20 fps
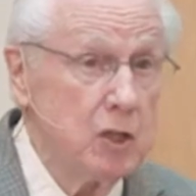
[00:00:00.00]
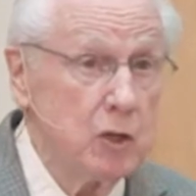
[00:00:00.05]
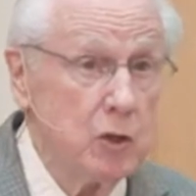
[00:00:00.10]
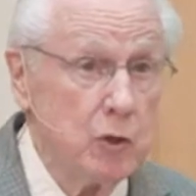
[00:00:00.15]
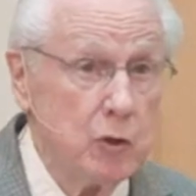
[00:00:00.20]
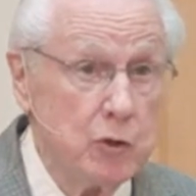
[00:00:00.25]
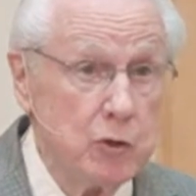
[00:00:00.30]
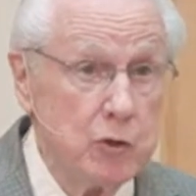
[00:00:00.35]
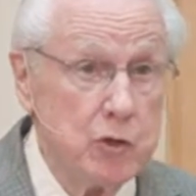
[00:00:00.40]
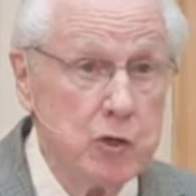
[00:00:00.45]

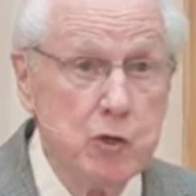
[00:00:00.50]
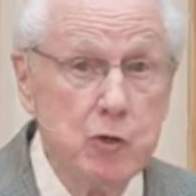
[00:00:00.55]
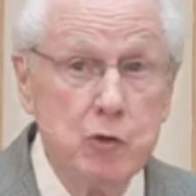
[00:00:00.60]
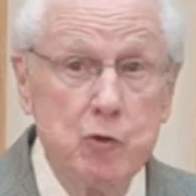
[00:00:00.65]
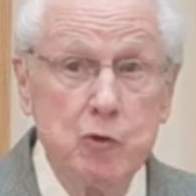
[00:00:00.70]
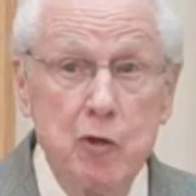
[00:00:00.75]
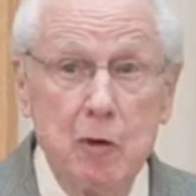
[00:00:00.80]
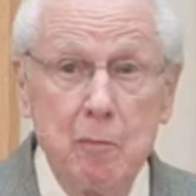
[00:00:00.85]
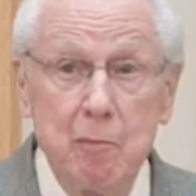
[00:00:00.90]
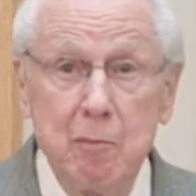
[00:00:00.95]
who
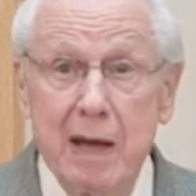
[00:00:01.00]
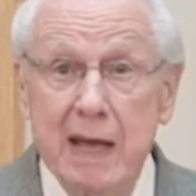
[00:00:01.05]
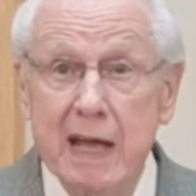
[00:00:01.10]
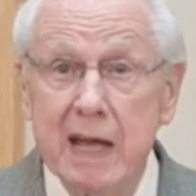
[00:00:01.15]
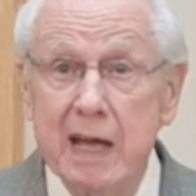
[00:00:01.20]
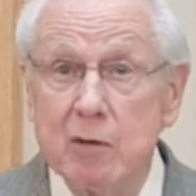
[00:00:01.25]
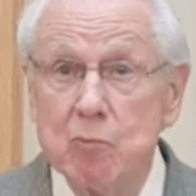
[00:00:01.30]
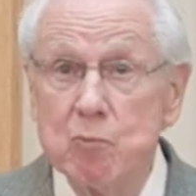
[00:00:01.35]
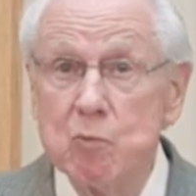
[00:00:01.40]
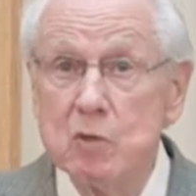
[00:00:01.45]
knew the
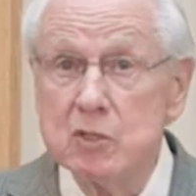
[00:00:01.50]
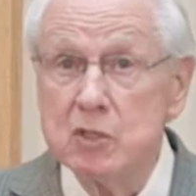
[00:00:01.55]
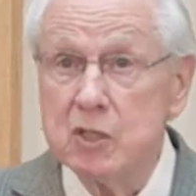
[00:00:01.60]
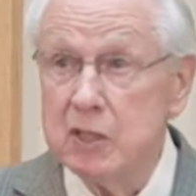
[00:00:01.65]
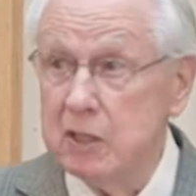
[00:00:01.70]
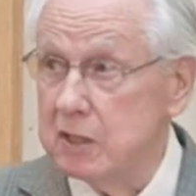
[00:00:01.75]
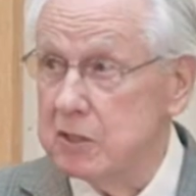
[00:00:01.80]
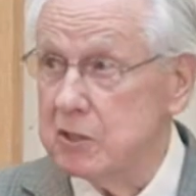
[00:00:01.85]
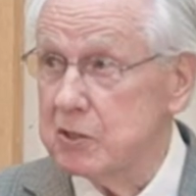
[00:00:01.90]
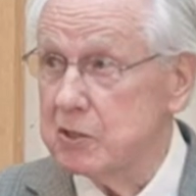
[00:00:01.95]
man was
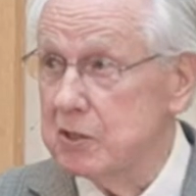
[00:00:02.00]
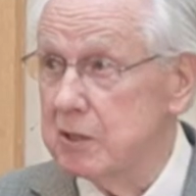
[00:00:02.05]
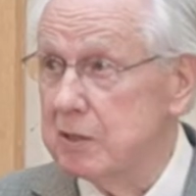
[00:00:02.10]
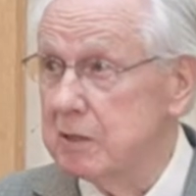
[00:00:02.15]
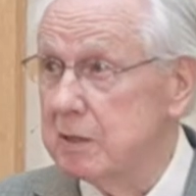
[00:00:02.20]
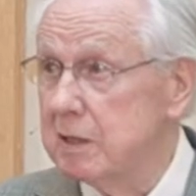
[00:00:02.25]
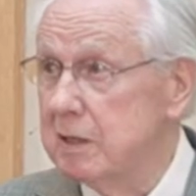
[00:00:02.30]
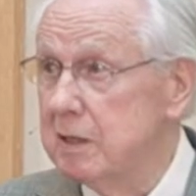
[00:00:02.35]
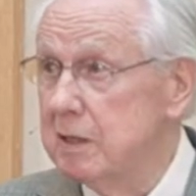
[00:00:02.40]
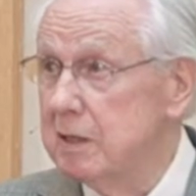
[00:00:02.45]

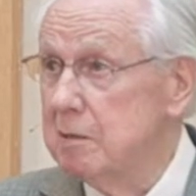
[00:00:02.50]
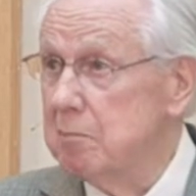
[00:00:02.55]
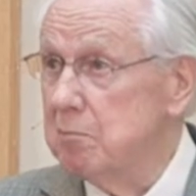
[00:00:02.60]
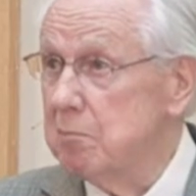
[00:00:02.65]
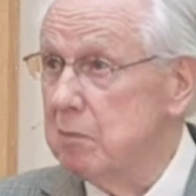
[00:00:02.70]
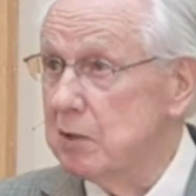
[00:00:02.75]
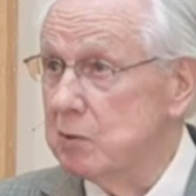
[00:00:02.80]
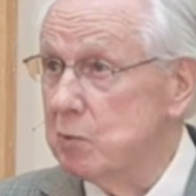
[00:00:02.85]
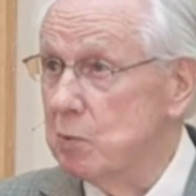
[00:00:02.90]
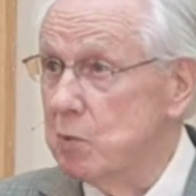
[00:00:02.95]
innocent
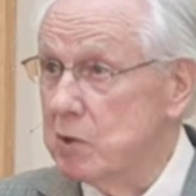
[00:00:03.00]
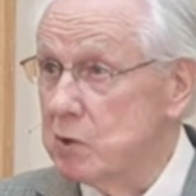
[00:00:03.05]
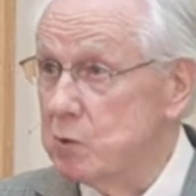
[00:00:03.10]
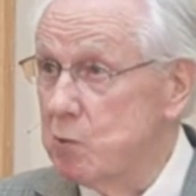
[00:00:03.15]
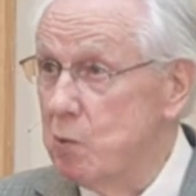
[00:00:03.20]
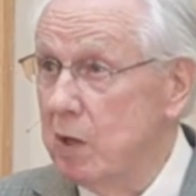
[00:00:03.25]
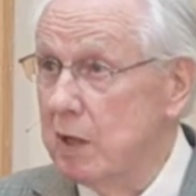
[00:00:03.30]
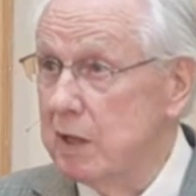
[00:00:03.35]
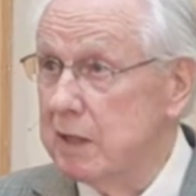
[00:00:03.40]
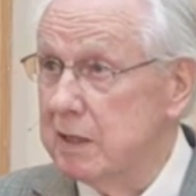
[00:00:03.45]
but was
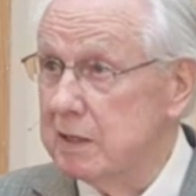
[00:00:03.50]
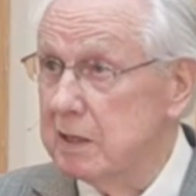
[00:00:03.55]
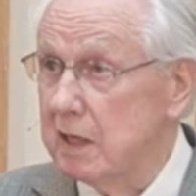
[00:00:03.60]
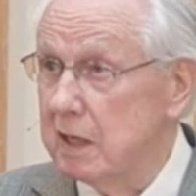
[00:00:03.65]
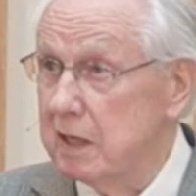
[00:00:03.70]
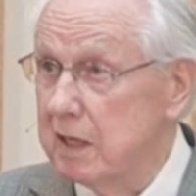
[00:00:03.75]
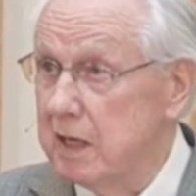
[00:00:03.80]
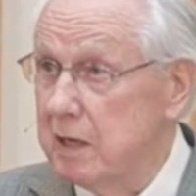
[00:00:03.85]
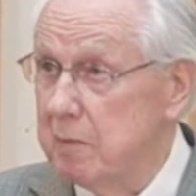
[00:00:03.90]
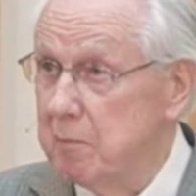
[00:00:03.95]
willing to
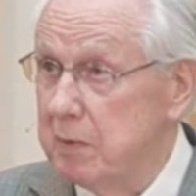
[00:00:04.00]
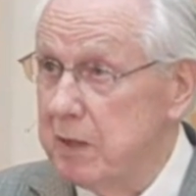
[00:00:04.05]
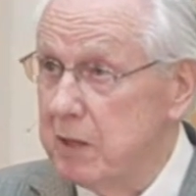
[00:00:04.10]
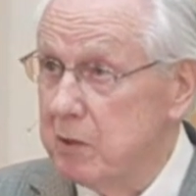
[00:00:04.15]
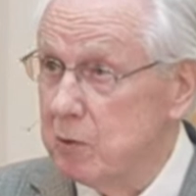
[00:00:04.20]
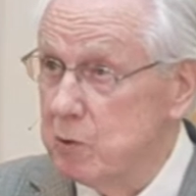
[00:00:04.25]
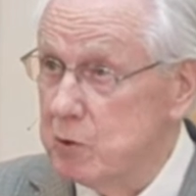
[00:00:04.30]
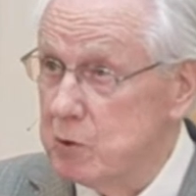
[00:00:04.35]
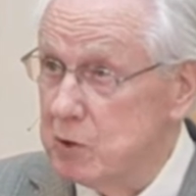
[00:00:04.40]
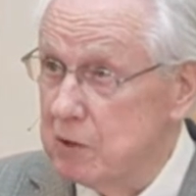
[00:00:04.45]
let him be
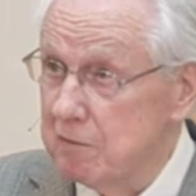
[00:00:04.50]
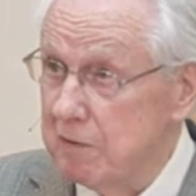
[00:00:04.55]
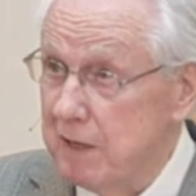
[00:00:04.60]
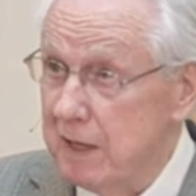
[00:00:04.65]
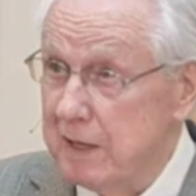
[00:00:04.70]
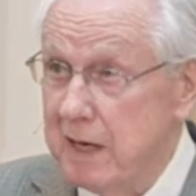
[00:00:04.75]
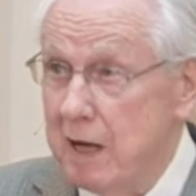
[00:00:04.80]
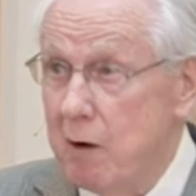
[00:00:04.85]
crucified.